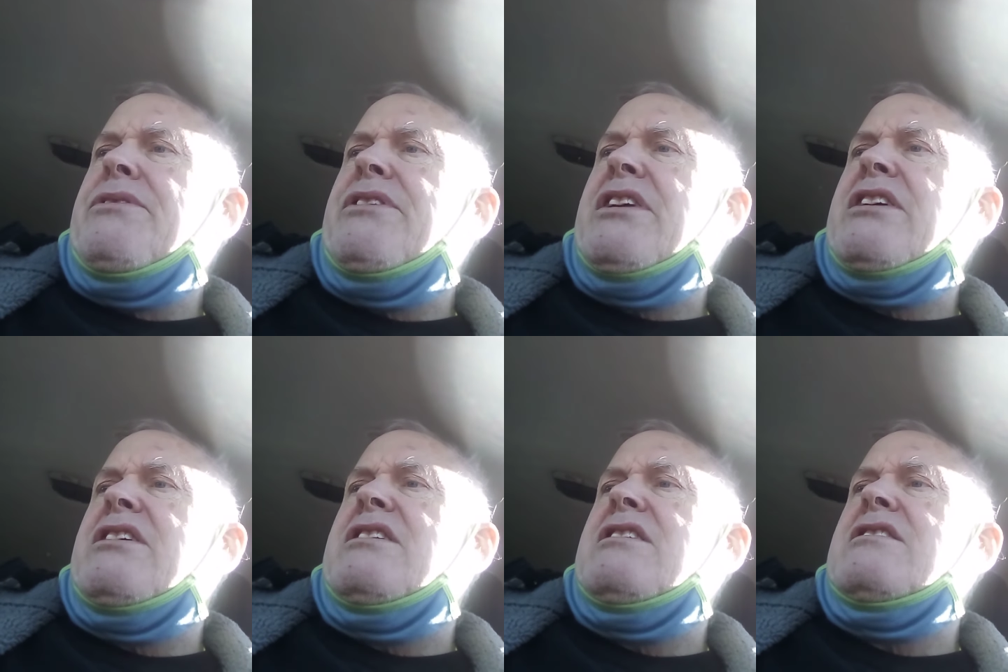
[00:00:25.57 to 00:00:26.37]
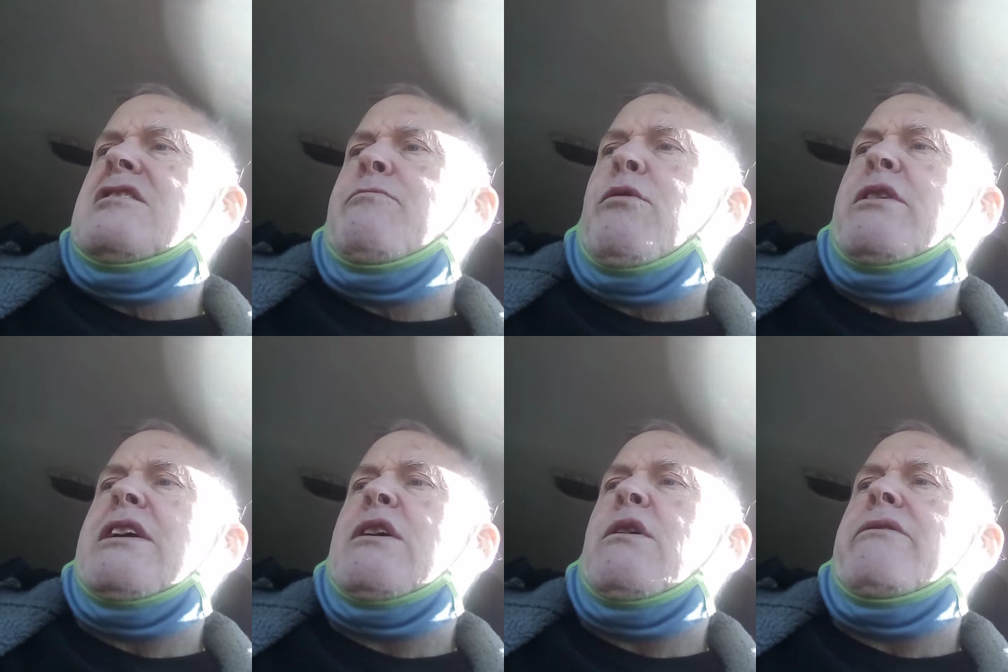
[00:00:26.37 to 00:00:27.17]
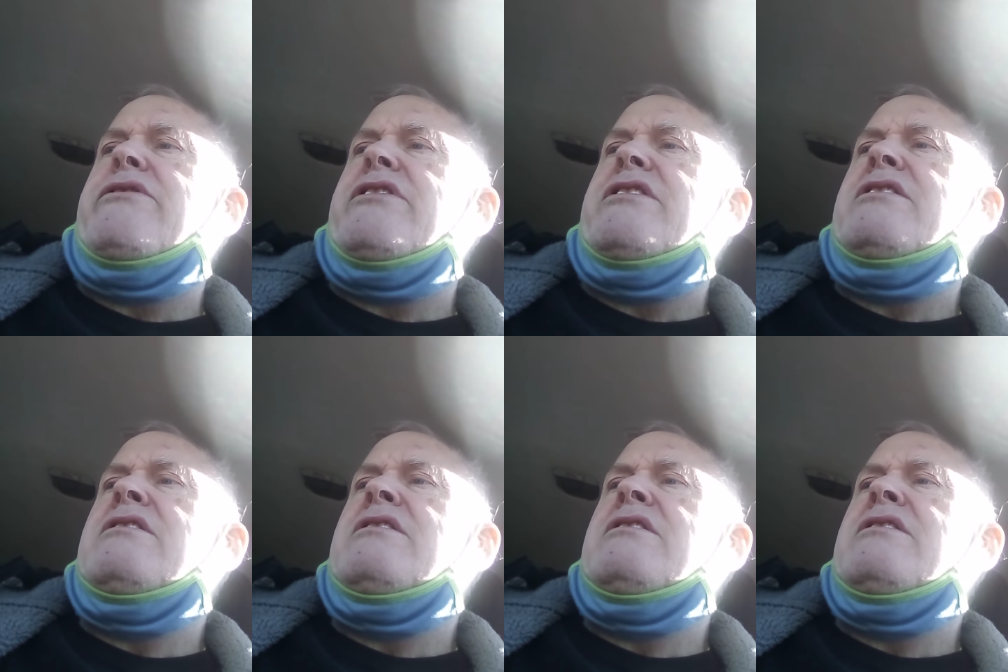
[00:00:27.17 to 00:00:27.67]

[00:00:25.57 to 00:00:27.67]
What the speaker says: the spur gear of the